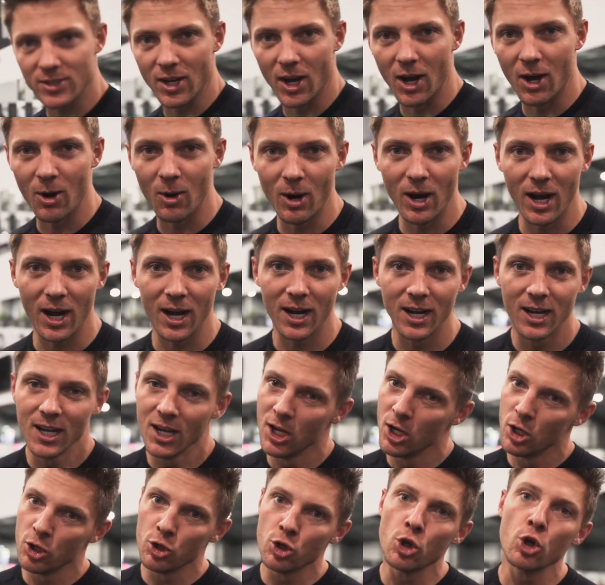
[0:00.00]
So
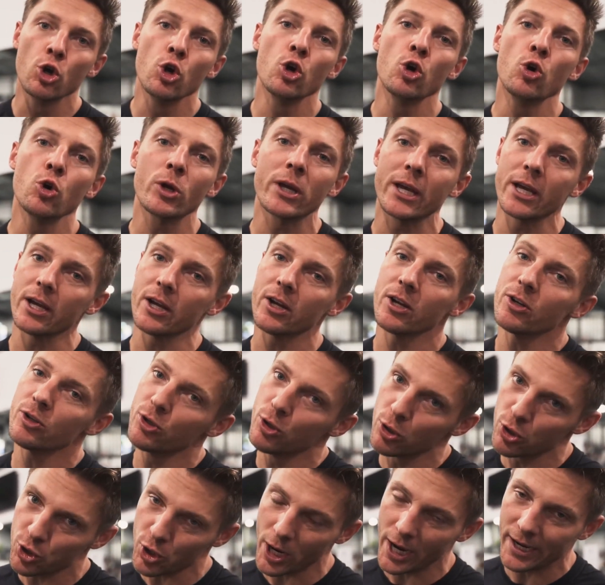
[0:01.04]
new year,
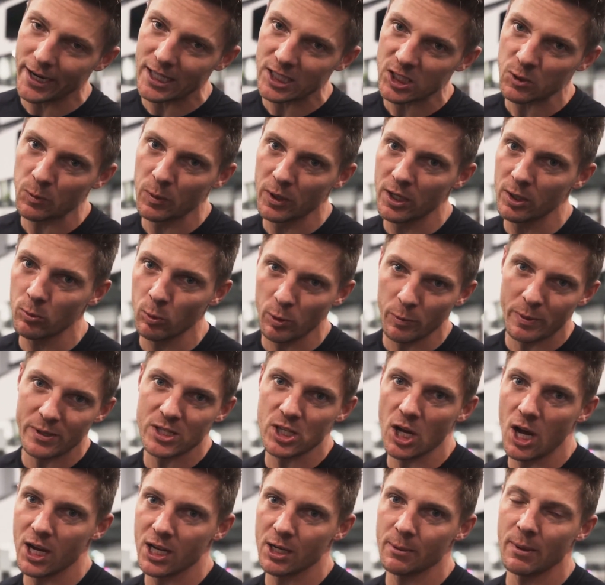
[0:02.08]
new training split. We've been
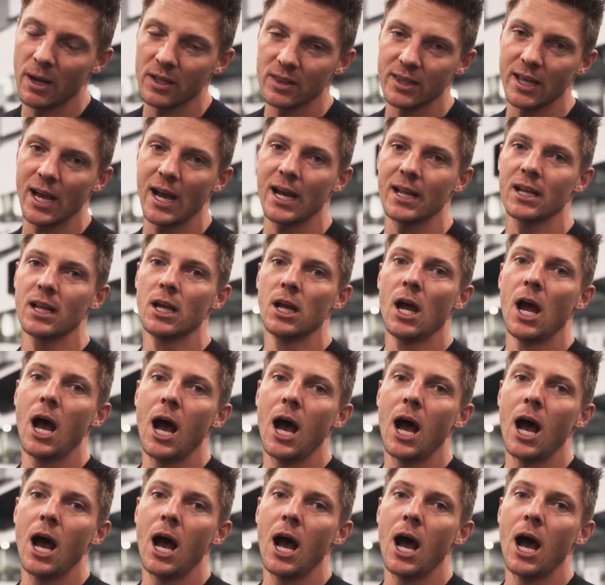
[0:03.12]
talking about that.